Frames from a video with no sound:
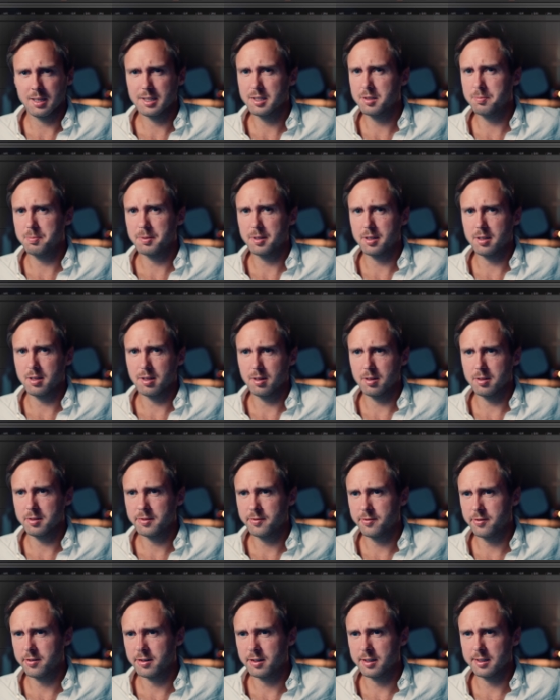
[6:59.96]
Let's be close
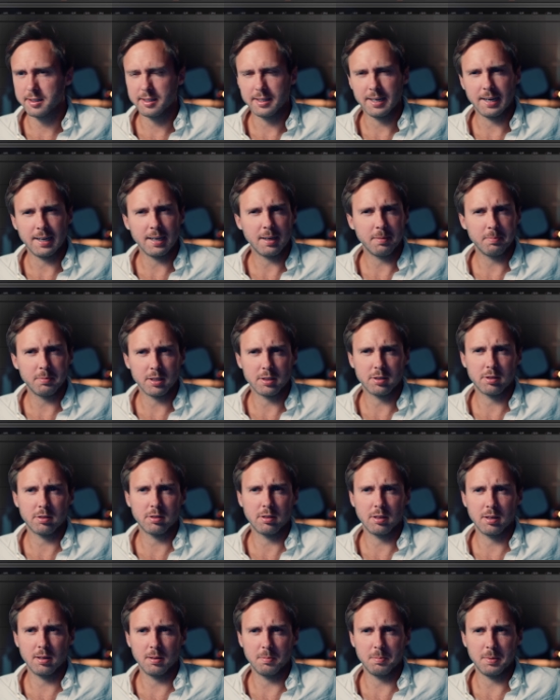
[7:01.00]
for the night. I'm not
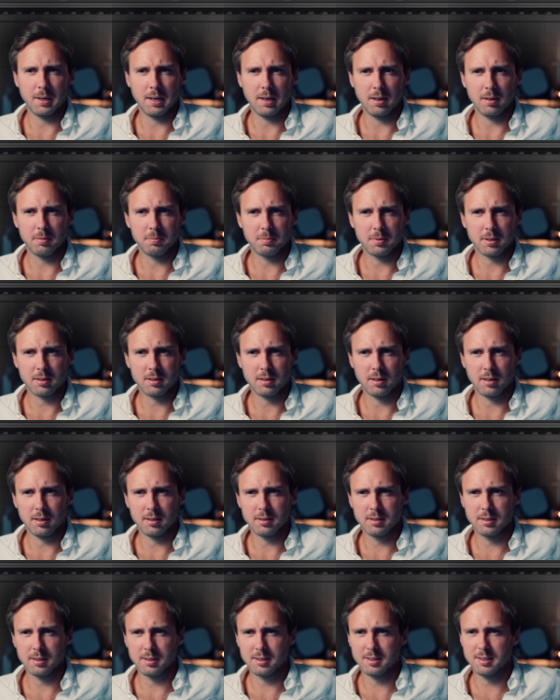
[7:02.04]
sure about
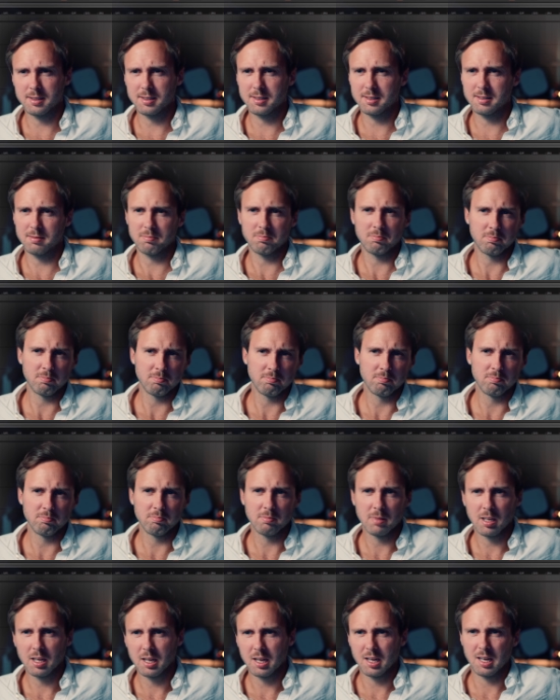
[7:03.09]
because it's.
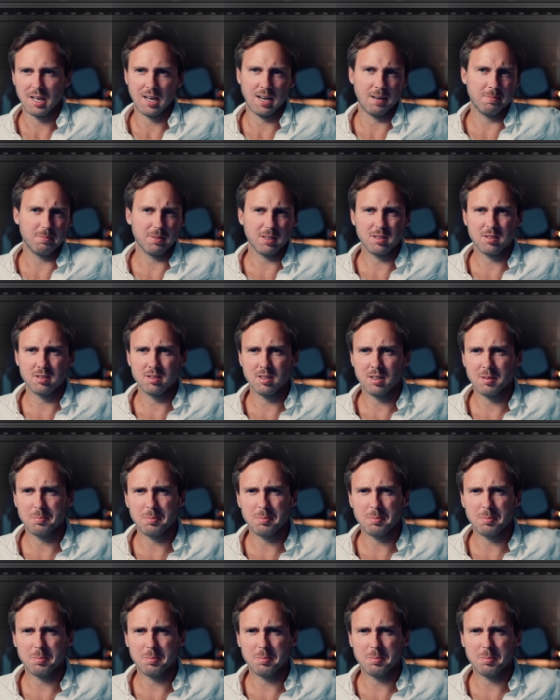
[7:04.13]
I'm not sure,